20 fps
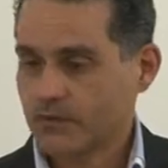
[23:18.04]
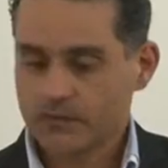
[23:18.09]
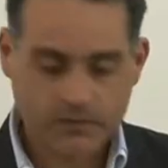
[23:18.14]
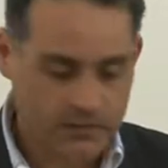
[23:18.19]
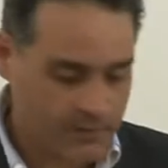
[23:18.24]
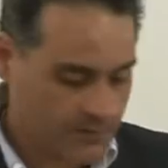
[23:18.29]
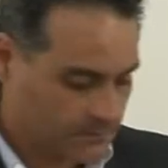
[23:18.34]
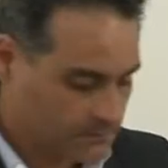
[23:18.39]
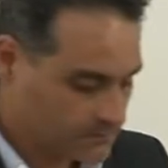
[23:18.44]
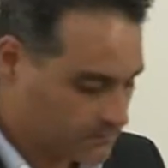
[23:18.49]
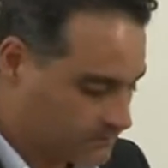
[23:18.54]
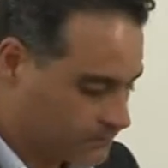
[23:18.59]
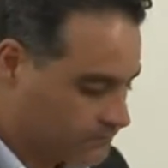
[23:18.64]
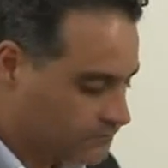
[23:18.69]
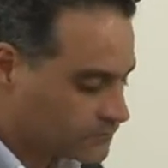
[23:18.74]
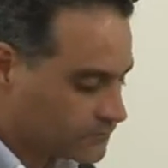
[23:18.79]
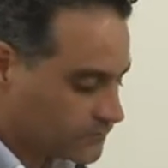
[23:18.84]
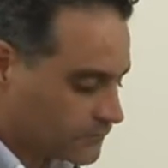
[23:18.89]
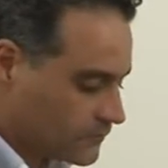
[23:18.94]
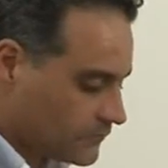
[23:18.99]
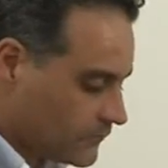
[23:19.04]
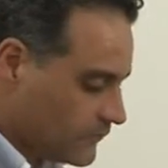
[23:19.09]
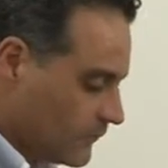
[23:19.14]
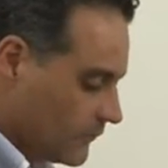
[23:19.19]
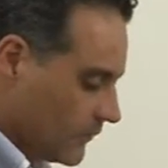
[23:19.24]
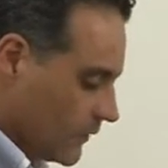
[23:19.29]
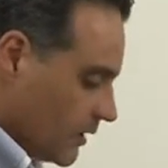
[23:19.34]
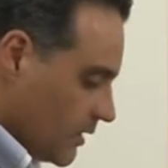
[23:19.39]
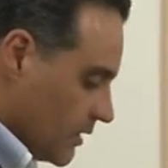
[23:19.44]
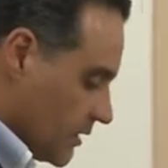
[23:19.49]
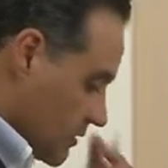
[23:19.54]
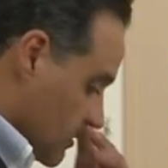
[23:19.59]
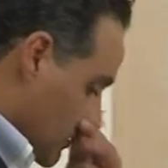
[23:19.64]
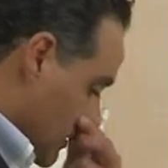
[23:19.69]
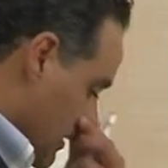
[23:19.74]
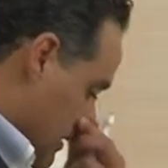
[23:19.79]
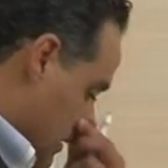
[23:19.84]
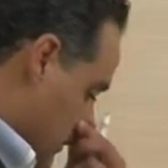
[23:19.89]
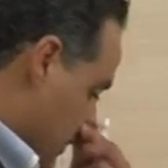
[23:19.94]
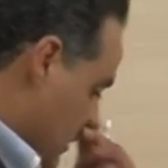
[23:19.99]
okay so
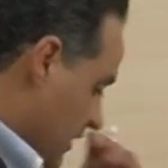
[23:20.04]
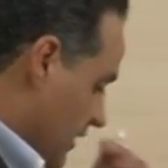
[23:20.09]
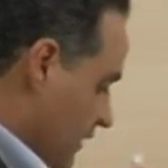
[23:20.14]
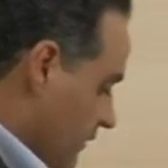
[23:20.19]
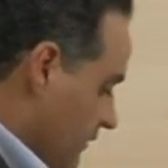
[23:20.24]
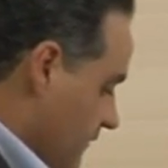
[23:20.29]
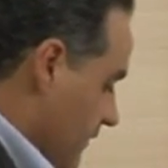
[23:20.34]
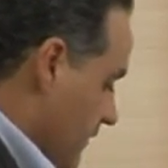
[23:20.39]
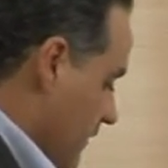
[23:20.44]
that's the meaning of